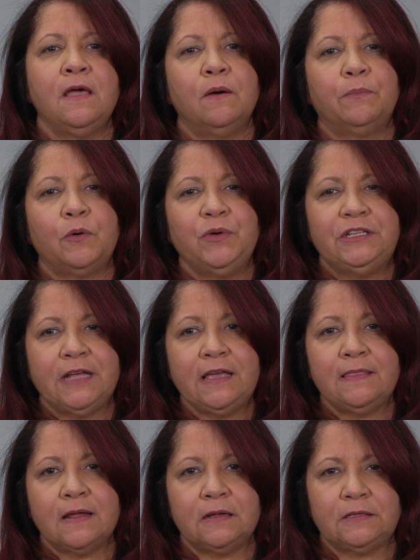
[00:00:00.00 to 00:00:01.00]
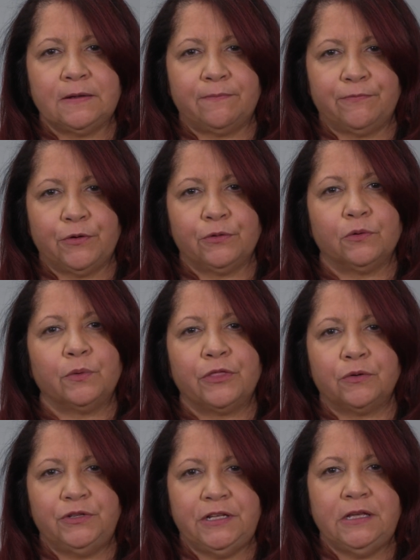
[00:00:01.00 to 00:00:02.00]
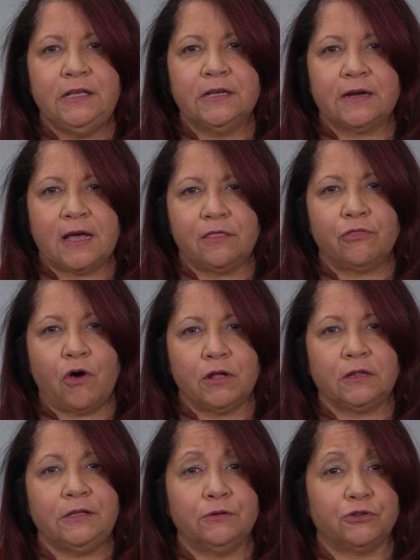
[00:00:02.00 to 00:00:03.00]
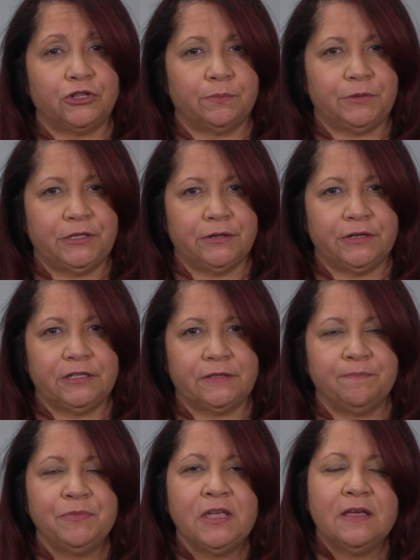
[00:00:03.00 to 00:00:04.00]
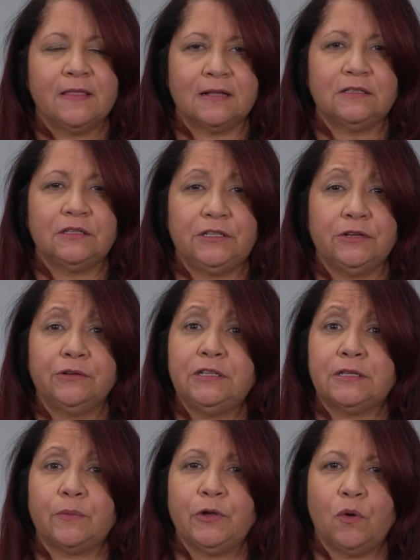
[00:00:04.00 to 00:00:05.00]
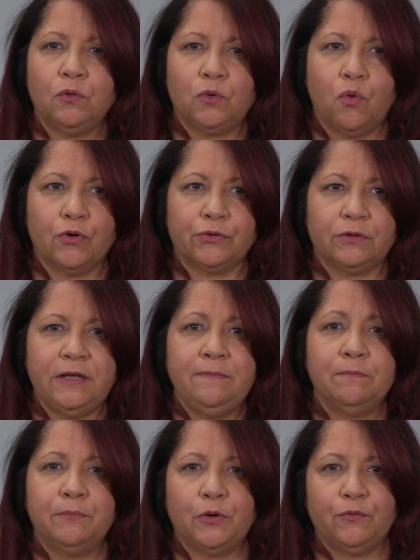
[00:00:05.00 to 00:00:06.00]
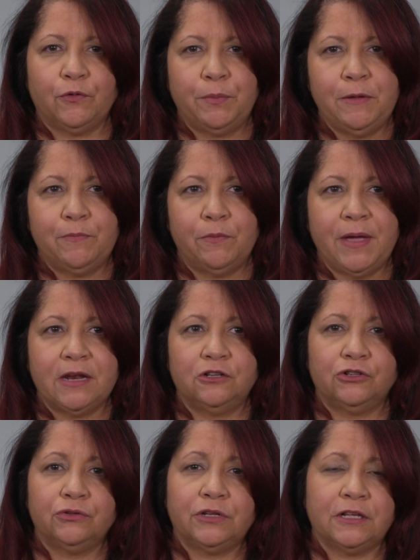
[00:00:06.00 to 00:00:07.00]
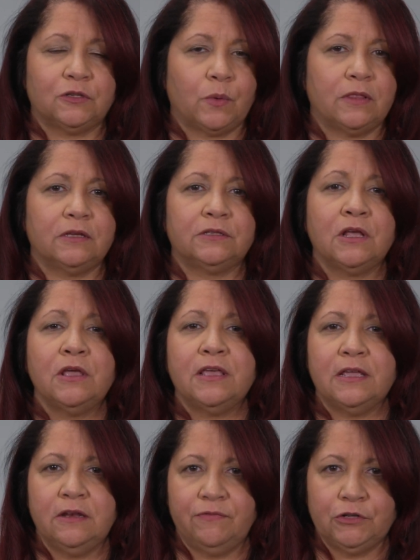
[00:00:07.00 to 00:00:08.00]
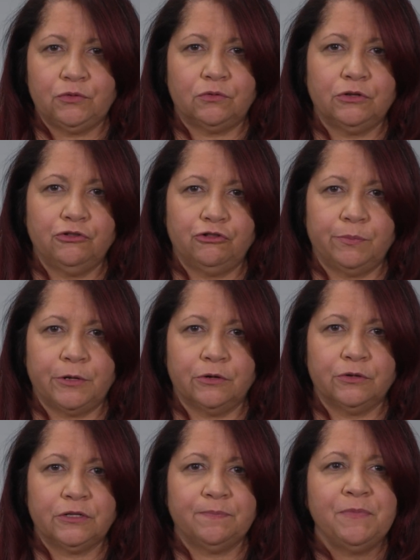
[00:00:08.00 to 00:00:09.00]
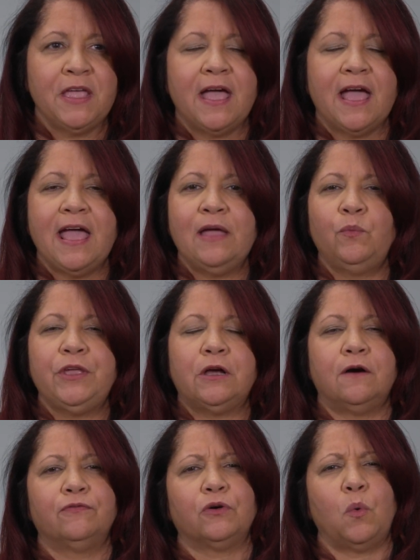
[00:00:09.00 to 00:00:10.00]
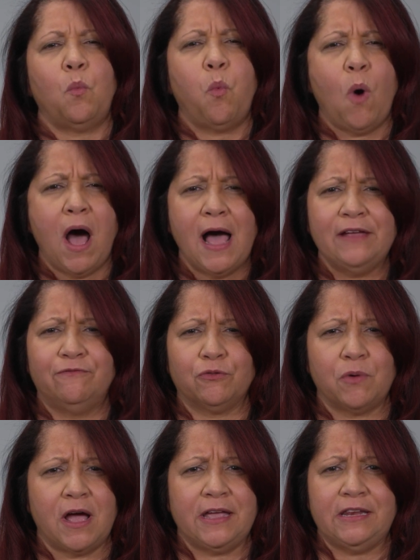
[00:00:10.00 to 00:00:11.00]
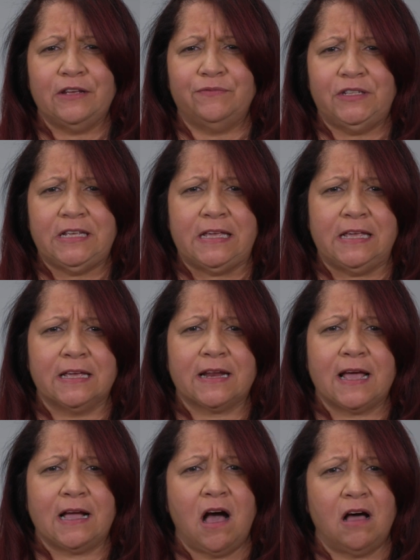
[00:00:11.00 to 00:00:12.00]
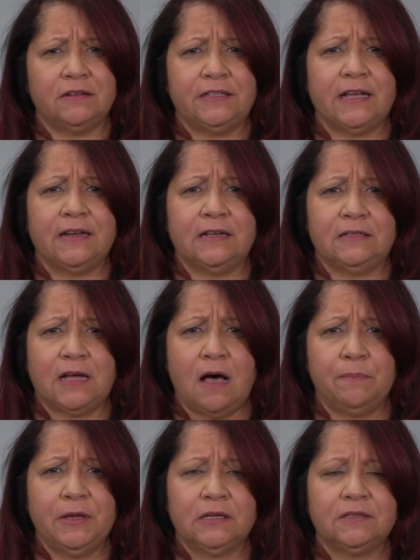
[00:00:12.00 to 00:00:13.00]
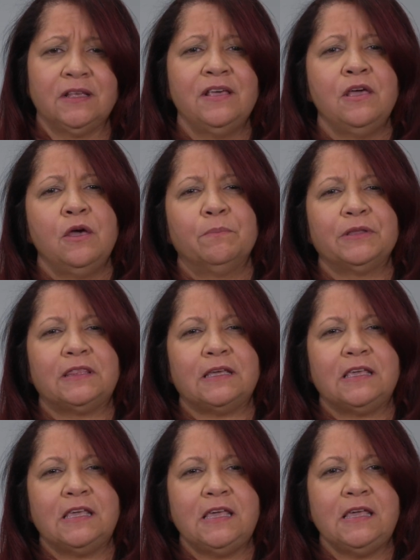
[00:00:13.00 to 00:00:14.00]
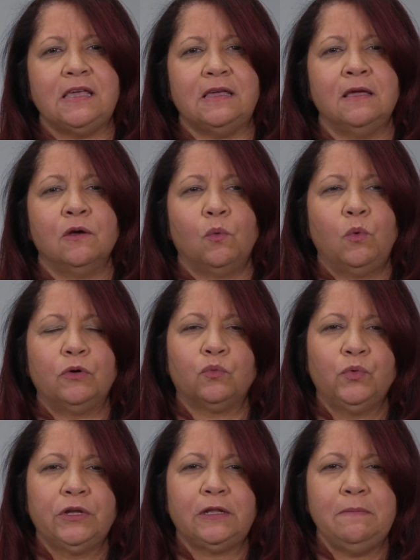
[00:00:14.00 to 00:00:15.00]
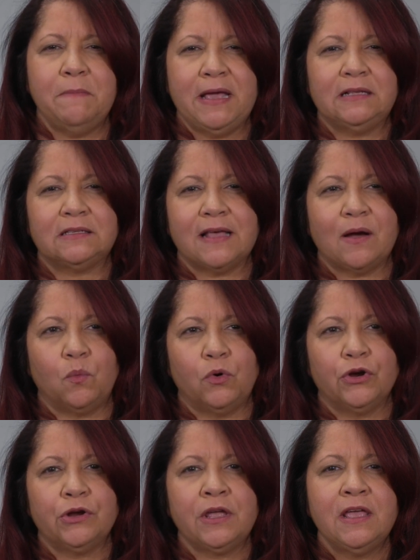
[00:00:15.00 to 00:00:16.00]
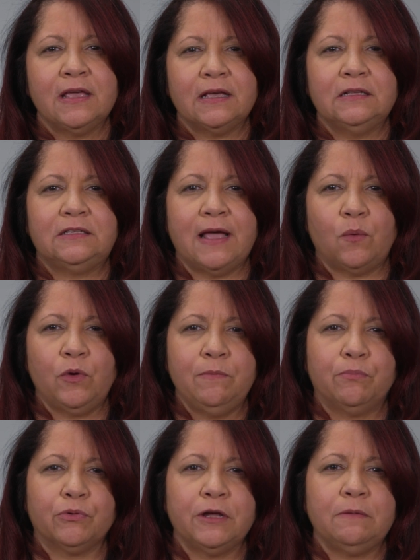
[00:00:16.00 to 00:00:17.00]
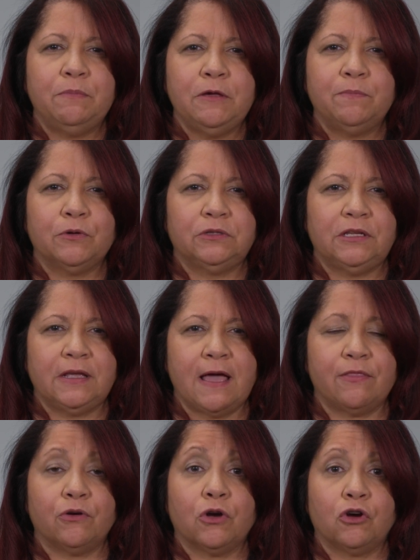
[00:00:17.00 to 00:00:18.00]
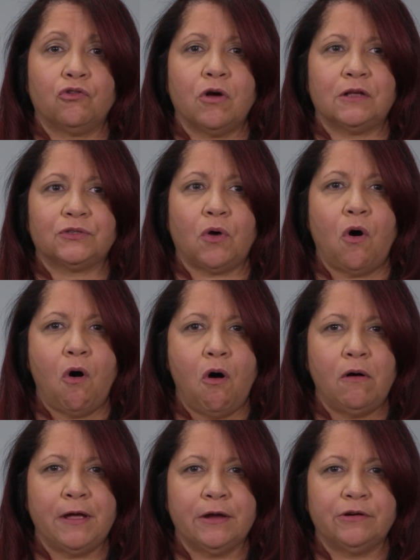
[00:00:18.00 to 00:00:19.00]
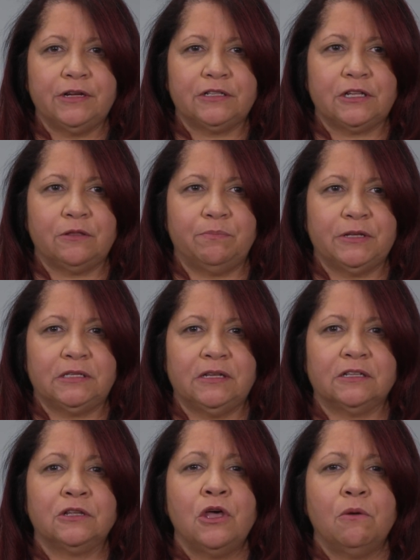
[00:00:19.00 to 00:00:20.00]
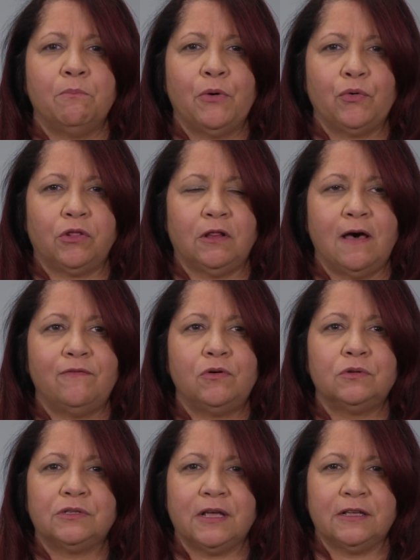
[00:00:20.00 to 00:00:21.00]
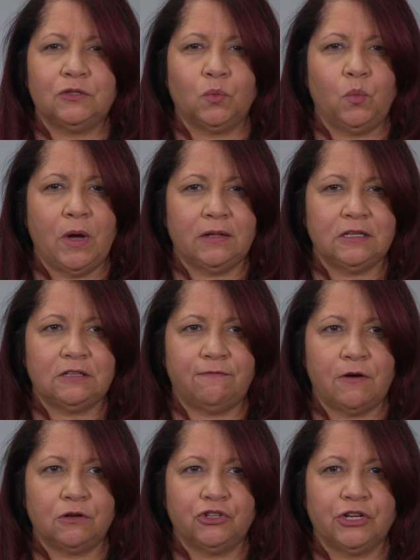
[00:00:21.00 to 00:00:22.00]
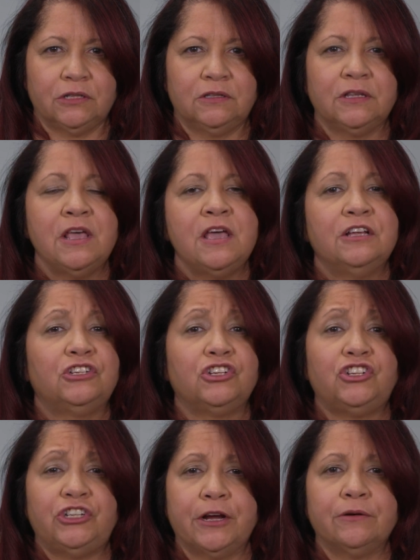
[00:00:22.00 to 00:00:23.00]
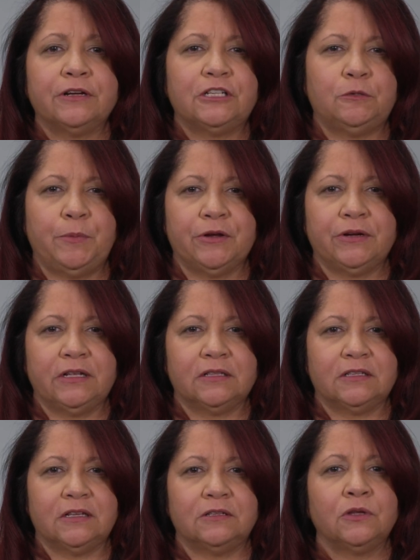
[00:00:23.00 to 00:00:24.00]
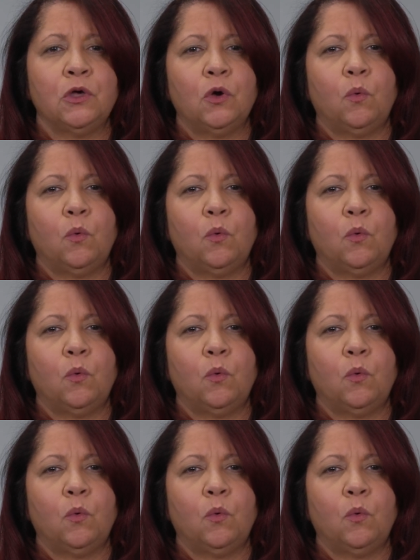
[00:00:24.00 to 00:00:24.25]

But we take that a step further with our DE&I Thought Leadership series. That's a series that we hold quarterly, both for people managers as well as individual contributors. And we cover a wide variety of DE&I content and topics. But the key, what really makes that work, is that we bring people together across all areas of the business, both levels as well as functions, to share experiences.